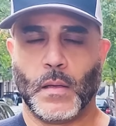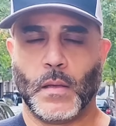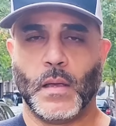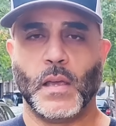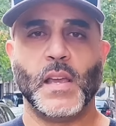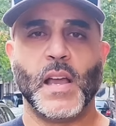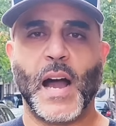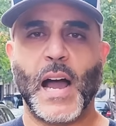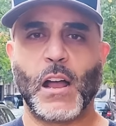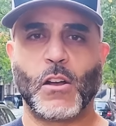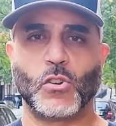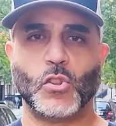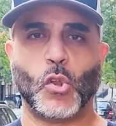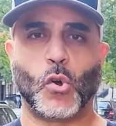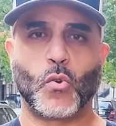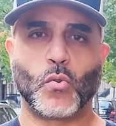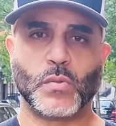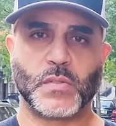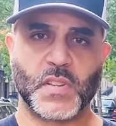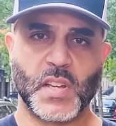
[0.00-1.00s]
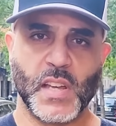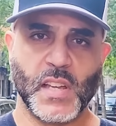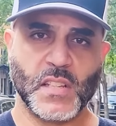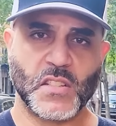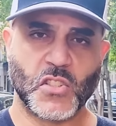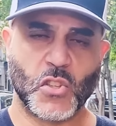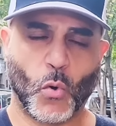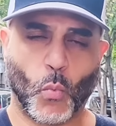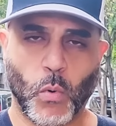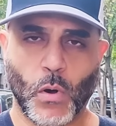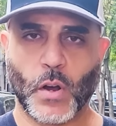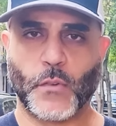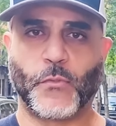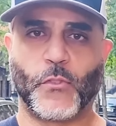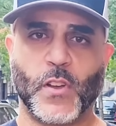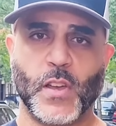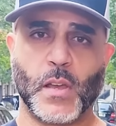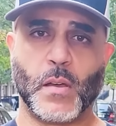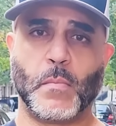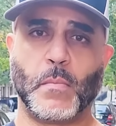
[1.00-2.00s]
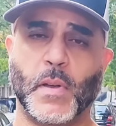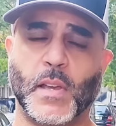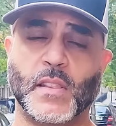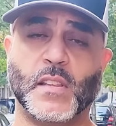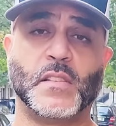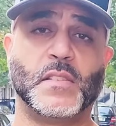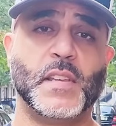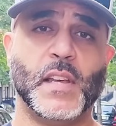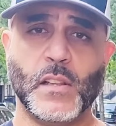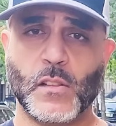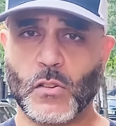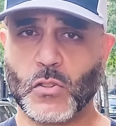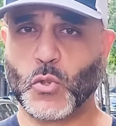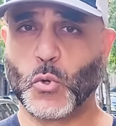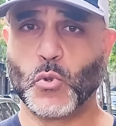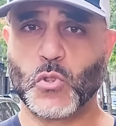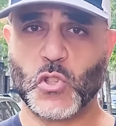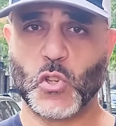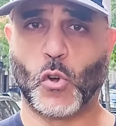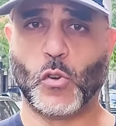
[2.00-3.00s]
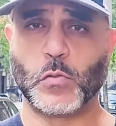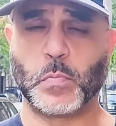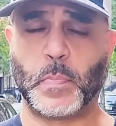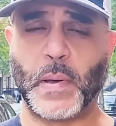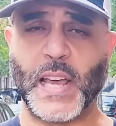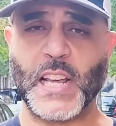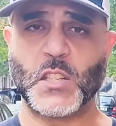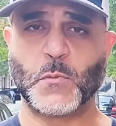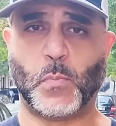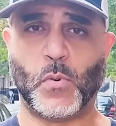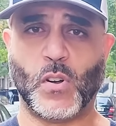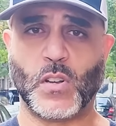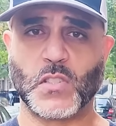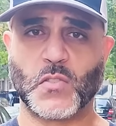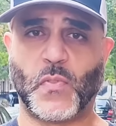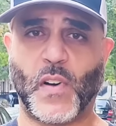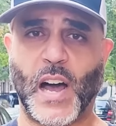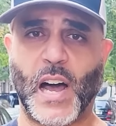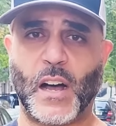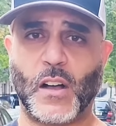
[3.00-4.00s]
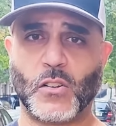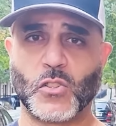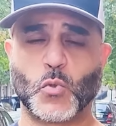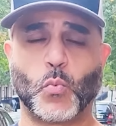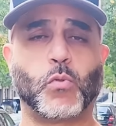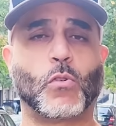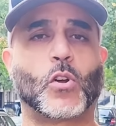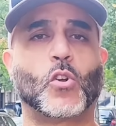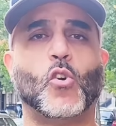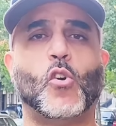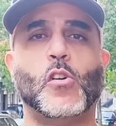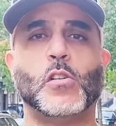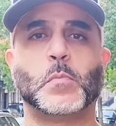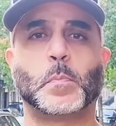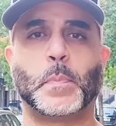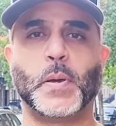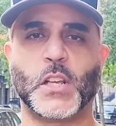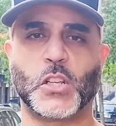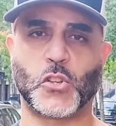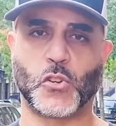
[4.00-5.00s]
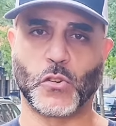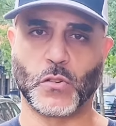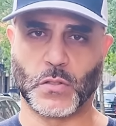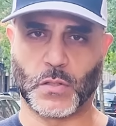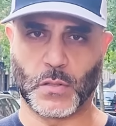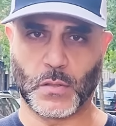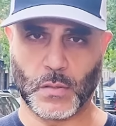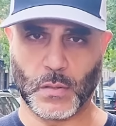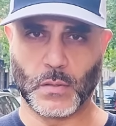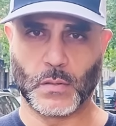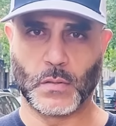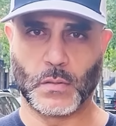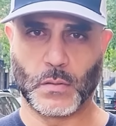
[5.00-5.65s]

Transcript: He hired local teens to work for him, and the dealers who sold Baseballs vials were called pitchers.